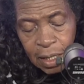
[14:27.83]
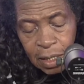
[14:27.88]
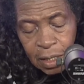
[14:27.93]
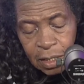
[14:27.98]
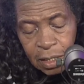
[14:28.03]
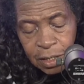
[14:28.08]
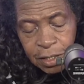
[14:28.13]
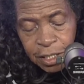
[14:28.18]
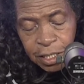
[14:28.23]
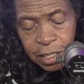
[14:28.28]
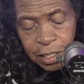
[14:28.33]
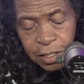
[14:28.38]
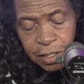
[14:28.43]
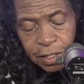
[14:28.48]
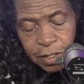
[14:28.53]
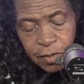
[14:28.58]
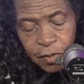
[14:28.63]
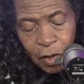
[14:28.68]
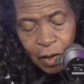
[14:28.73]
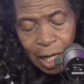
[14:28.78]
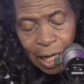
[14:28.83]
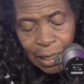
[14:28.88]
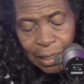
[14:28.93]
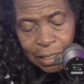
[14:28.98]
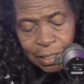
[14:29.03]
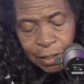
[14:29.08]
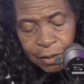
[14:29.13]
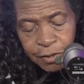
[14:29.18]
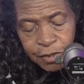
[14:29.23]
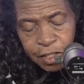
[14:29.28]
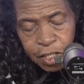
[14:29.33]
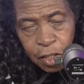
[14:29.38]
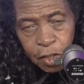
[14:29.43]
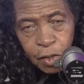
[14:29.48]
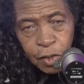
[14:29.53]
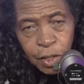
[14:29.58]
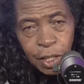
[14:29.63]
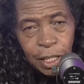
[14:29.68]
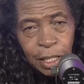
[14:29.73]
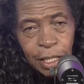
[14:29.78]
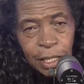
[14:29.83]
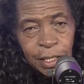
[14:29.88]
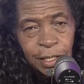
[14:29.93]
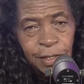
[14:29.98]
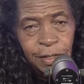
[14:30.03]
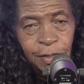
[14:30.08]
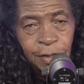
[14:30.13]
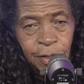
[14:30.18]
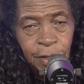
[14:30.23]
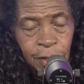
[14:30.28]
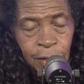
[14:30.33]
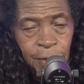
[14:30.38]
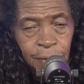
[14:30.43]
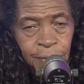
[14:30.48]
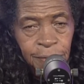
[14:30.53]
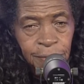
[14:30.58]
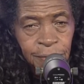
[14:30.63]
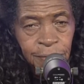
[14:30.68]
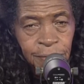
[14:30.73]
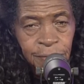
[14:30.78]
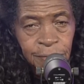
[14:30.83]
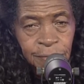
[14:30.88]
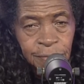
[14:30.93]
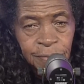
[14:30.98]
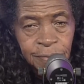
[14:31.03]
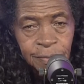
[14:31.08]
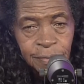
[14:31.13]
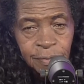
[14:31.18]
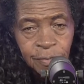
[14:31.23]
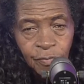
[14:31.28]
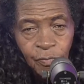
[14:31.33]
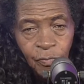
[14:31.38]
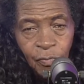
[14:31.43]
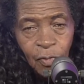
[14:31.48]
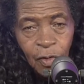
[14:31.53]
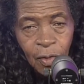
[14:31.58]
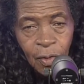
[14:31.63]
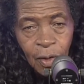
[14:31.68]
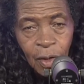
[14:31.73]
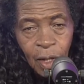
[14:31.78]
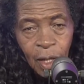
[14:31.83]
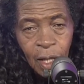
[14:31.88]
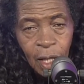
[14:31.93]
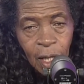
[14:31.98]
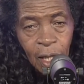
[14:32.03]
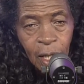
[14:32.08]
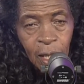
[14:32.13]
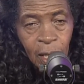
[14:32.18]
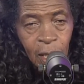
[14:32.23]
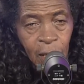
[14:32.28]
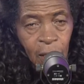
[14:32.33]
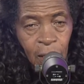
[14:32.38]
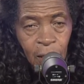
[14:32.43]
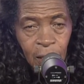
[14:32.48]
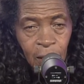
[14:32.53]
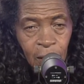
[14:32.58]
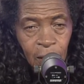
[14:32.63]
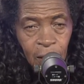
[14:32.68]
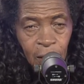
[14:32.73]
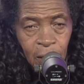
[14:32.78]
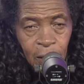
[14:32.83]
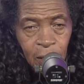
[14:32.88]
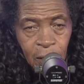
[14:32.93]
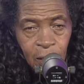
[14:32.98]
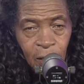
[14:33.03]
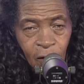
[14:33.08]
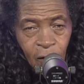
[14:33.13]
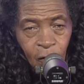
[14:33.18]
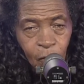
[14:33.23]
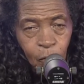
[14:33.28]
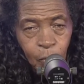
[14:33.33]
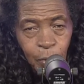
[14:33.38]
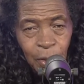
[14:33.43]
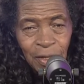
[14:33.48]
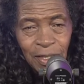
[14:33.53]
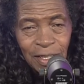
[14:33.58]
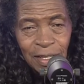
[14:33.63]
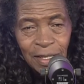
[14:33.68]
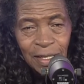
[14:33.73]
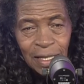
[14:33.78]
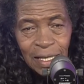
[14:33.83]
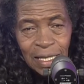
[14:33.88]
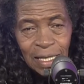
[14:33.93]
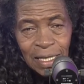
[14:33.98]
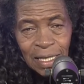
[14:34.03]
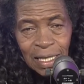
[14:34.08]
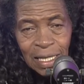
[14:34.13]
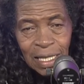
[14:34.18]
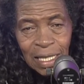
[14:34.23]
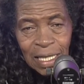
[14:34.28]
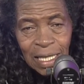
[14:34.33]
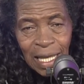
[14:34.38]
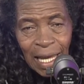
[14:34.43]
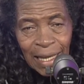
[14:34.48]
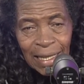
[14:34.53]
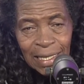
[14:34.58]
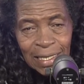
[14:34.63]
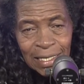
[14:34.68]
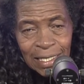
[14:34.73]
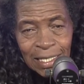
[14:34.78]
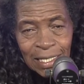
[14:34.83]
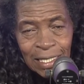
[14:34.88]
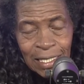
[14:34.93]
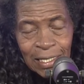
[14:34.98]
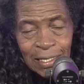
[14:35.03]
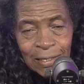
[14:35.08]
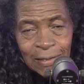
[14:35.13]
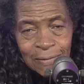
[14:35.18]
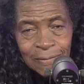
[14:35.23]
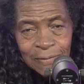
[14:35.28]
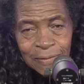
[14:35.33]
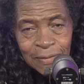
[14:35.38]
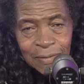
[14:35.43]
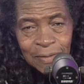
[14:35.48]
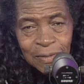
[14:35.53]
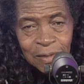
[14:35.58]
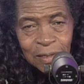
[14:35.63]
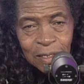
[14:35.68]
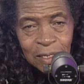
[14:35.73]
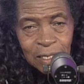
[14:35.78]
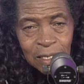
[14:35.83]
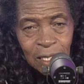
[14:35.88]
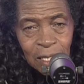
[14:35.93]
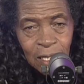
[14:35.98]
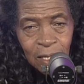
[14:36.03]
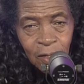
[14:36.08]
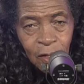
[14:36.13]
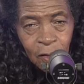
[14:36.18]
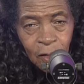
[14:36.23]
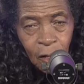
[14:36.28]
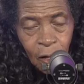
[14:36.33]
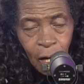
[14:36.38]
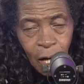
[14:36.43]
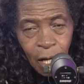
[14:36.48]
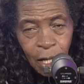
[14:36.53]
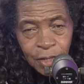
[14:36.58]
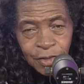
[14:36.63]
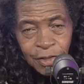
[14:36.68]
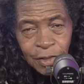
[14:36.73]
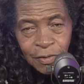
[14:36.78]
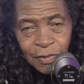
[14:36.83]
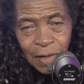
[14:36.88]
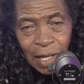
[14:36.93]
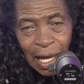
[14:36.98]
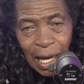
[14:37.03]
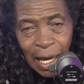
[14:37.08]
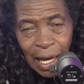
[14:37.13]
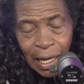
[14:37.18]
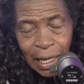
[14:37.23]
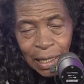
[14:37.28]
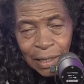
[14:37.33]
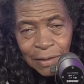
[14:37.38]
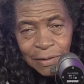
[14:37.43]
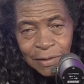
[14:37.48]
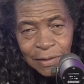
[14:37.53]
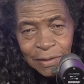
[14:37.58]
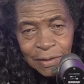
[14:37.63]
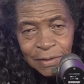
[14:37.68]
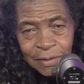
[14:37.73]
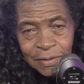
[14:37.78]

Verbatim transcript: Jesus Christ has showed us the uh, COVID 19, the loss of lives,